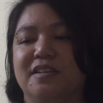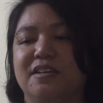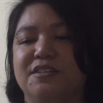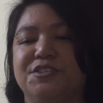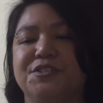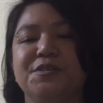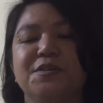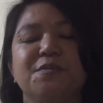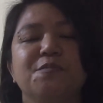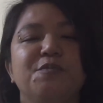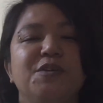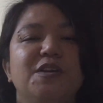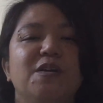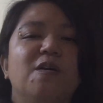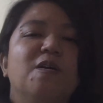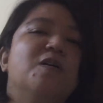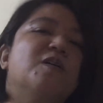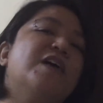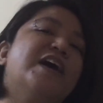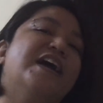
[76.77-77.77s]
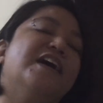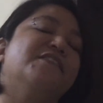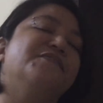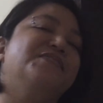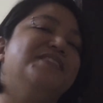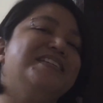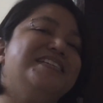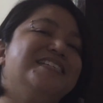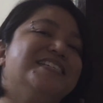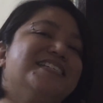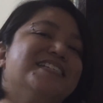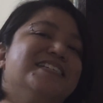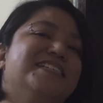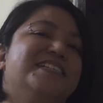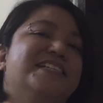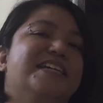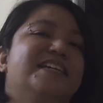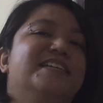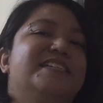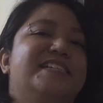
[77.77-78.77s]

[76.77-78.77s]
Sure, we all have these set